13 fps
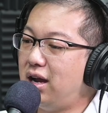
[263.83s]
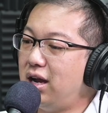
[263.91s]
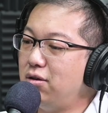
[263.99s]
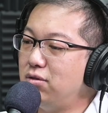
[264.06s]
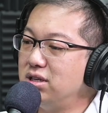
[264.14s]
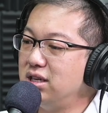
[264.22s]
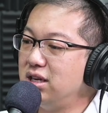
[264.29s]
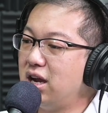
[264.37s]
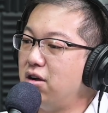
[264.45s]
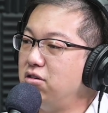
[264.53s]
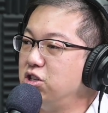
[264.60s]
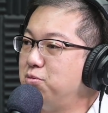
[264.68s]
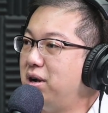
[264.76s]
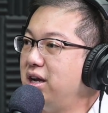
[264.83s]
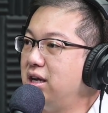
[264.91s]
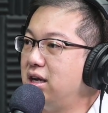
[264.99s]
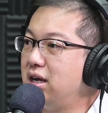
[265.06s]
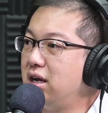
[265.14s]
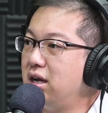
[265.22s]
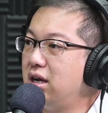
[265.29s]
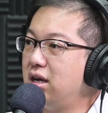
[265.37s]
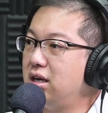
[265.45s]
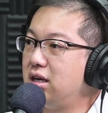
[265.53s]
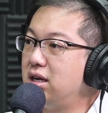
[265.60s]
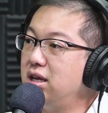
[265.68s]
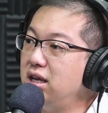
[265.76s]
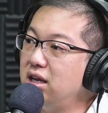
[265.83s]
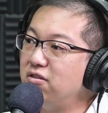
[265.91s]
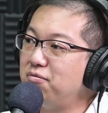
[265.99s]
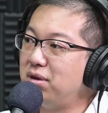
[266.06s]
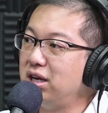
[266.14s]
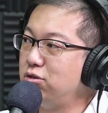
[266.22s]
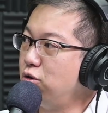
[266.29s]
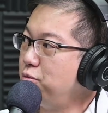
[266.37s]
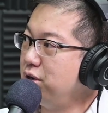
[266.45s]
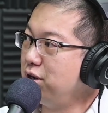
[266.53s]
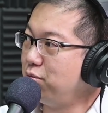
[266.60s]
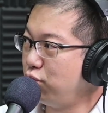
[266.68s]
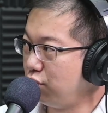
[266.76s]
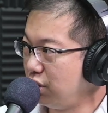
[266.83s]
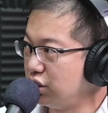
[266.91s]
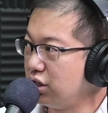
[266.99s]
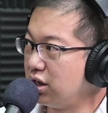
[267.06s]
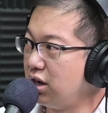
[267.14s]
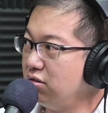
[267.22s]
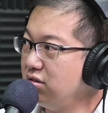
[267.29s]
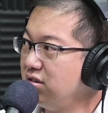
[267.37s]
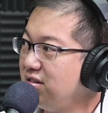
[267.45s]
was encouraged by a colleague of mine to open a brokerage account.